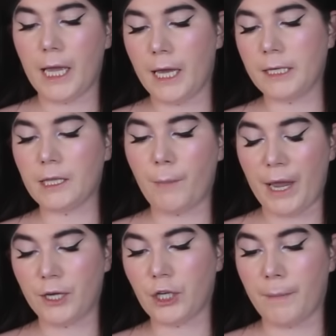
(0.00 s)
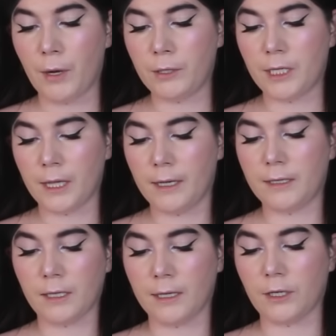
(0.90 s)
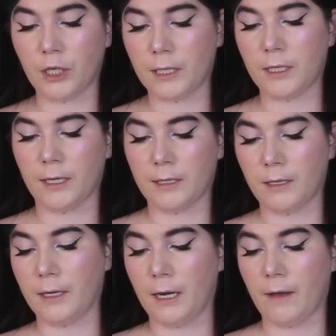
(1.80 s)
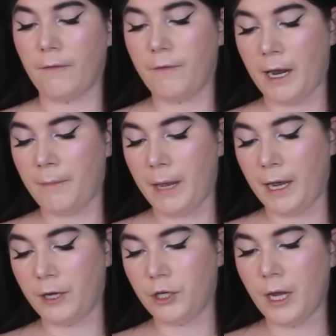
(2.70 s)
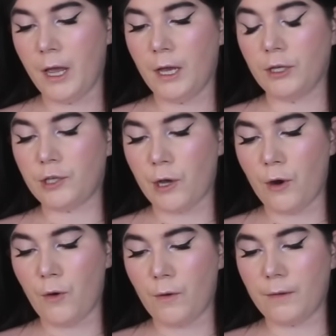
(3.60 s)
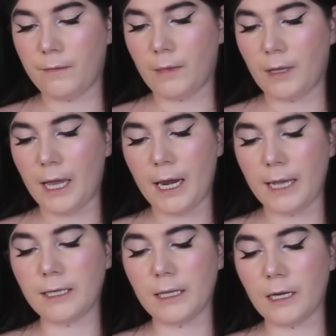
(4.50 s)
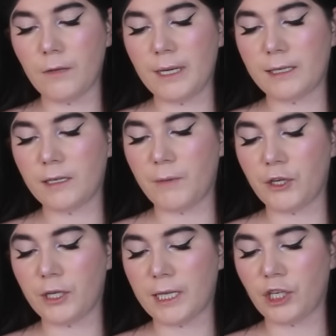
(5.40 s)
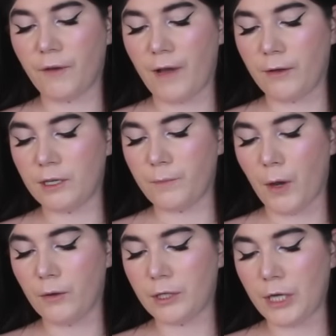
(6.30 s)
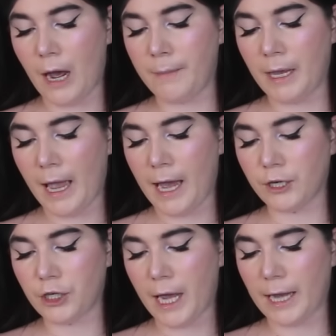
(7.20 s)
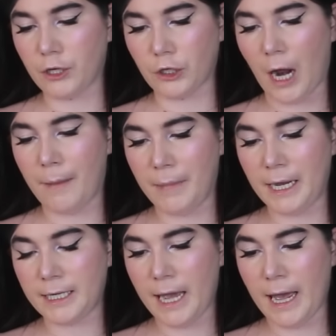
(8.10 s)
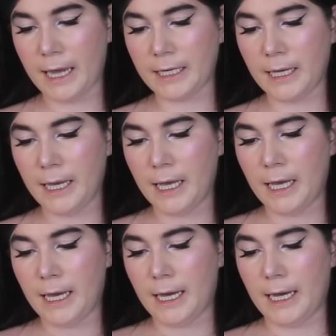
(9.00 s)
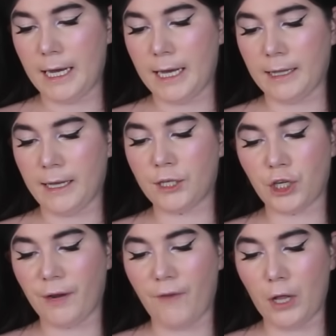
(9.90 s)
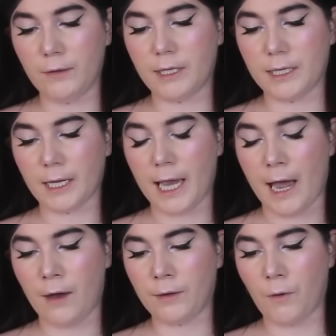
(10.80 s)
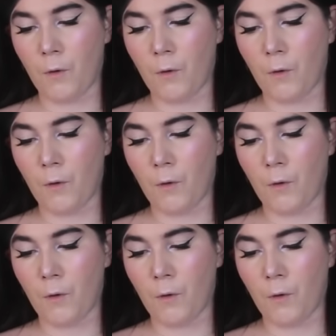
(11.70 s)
and the page that posted this is a Justin and Selena fan page. So It is a little bit suspicious that she found this post not being hashtagged or not being tagged, unless she follows this account